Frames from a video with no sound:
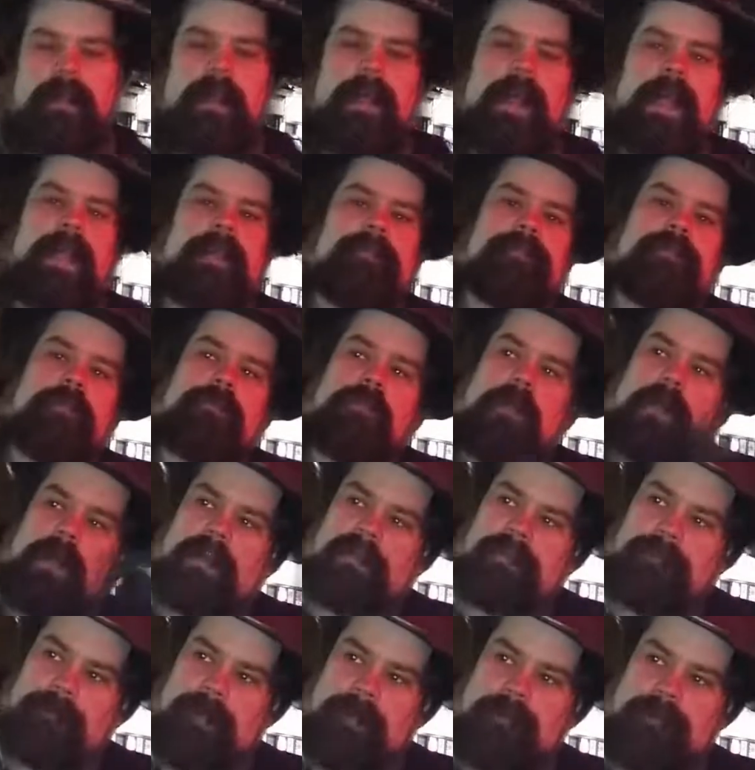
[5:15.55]
And if you
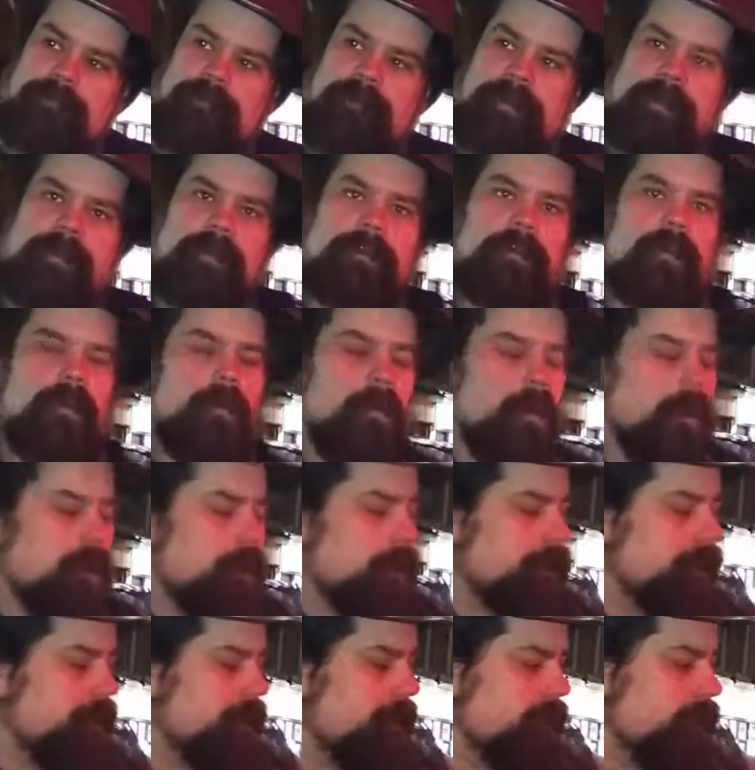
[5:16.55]
watch my video
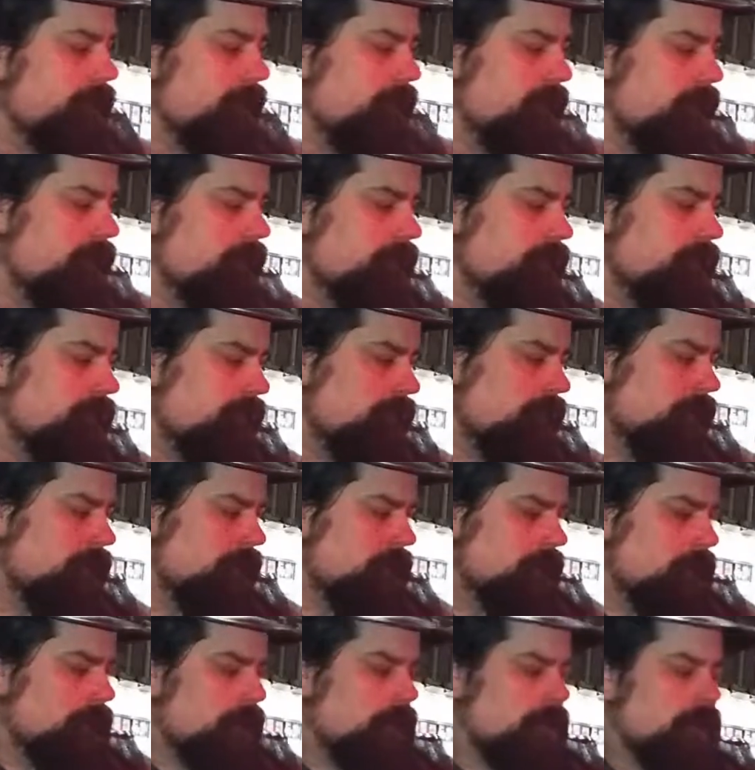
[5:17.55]
on the kids
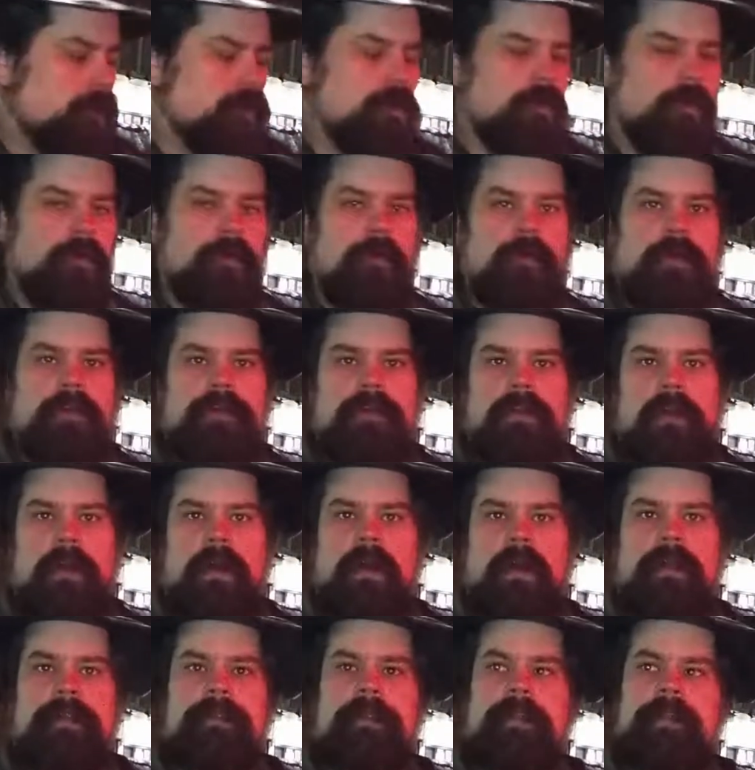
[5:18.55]
who were
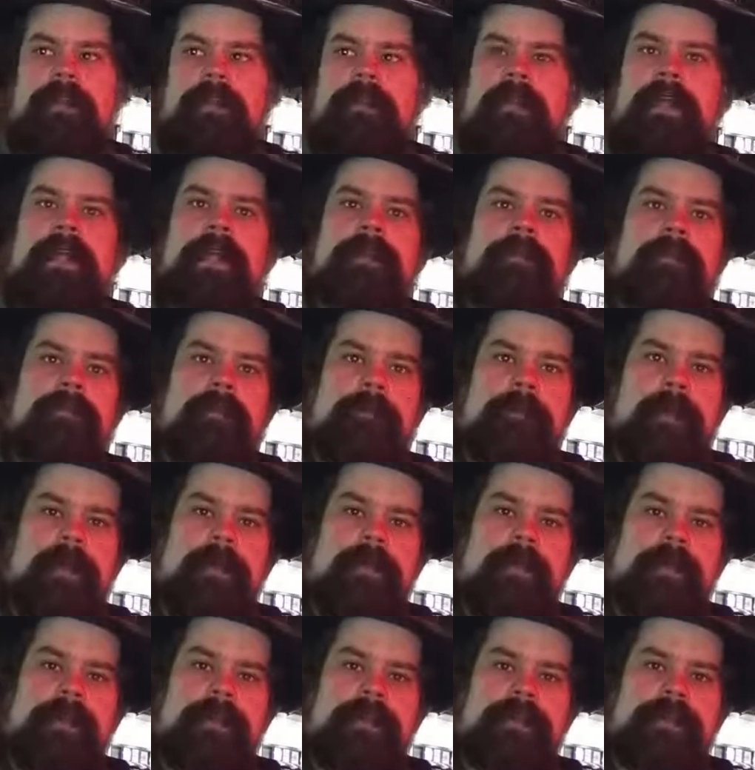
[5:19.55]
taunting the Native
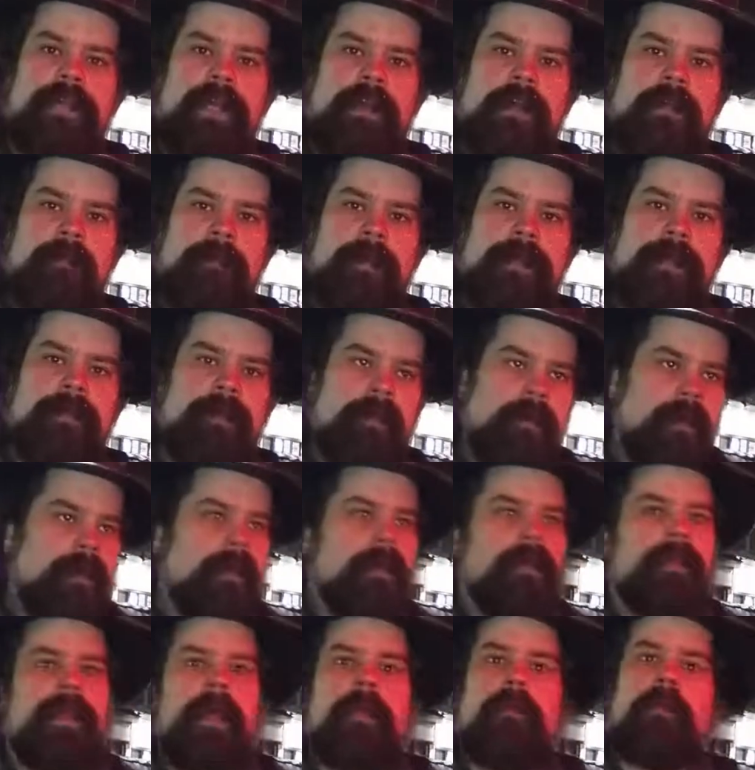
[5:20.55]
American gentleman,
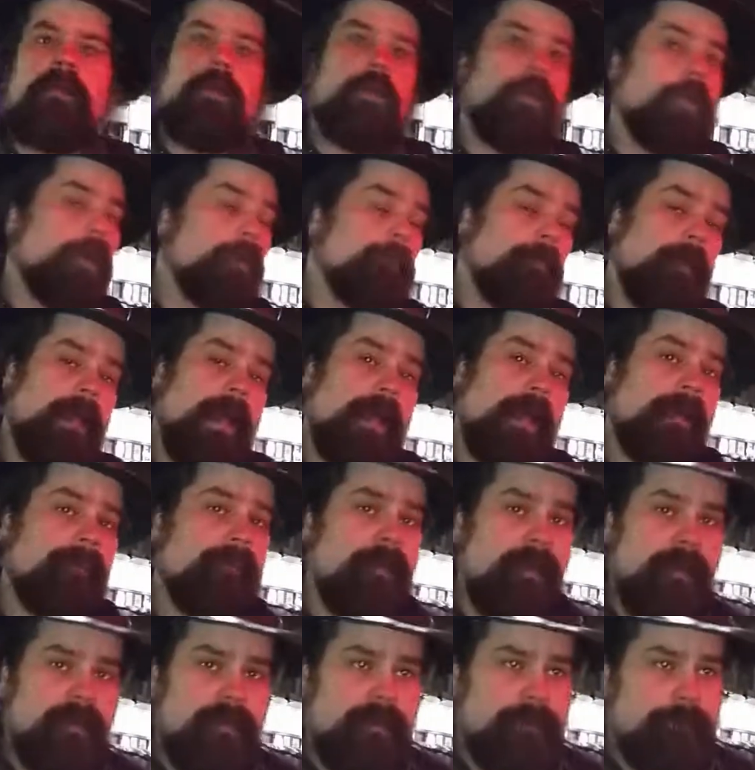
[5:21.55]
they were wearing
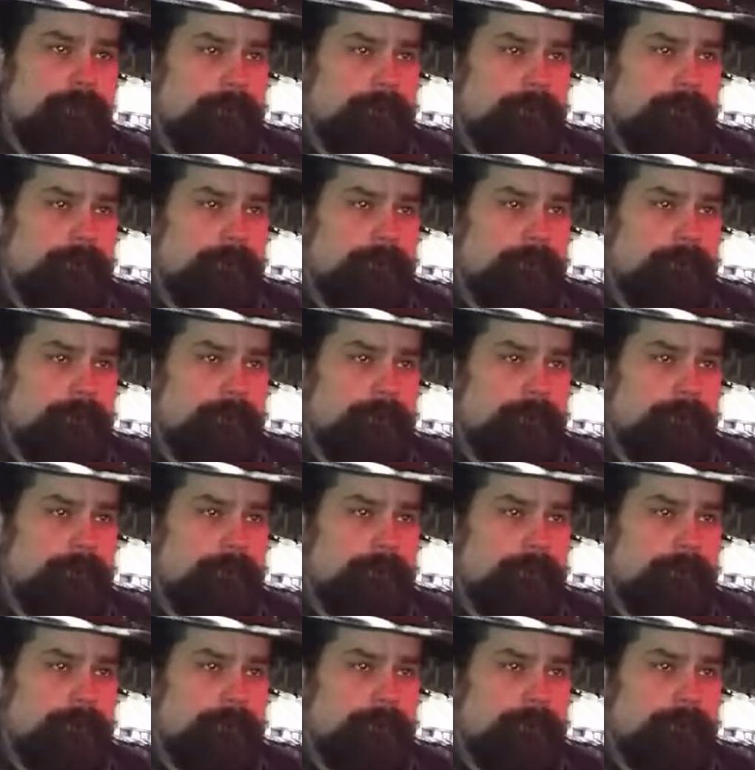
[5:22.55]
blackface